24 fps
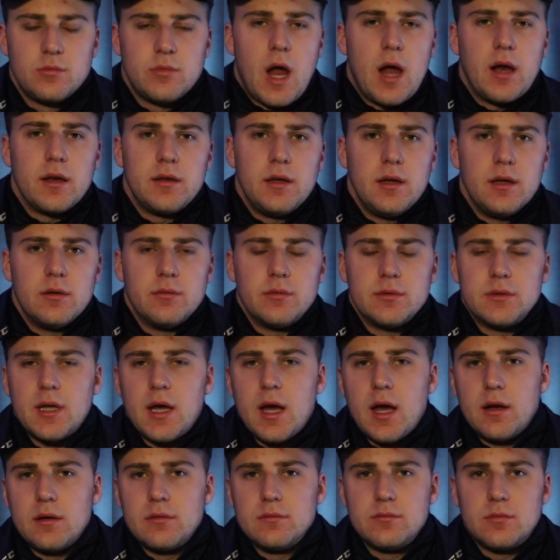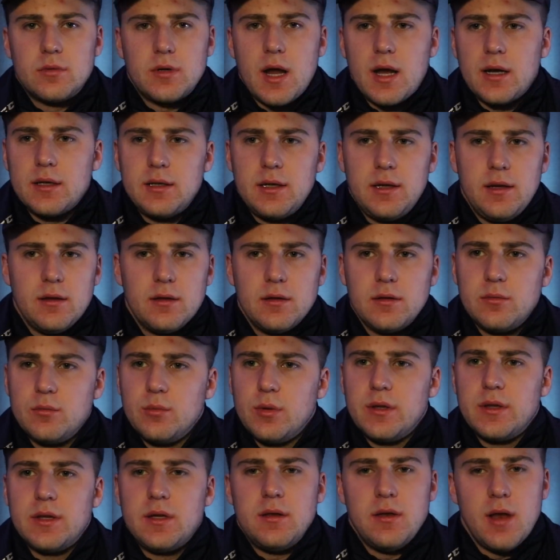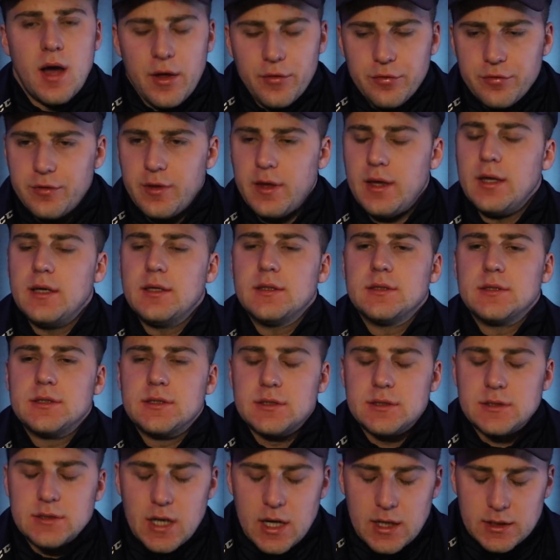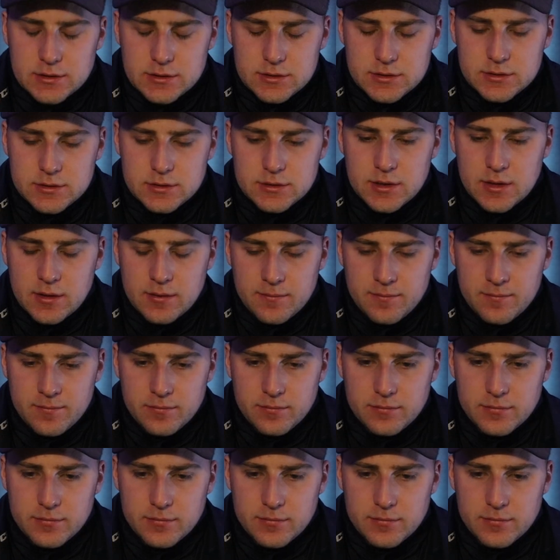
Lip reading: Not dealing with that. We're not dealing with nothing sus.